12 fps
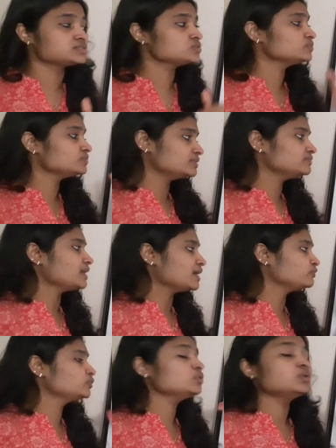So we
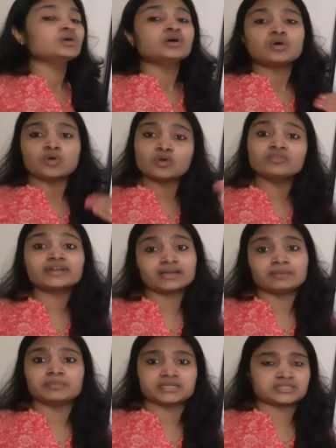have to
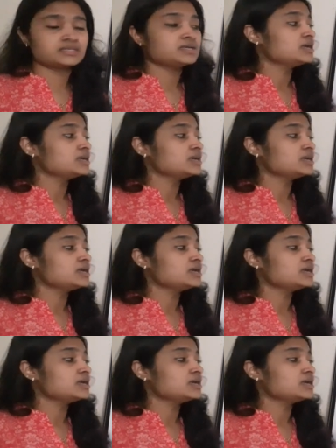overcome it.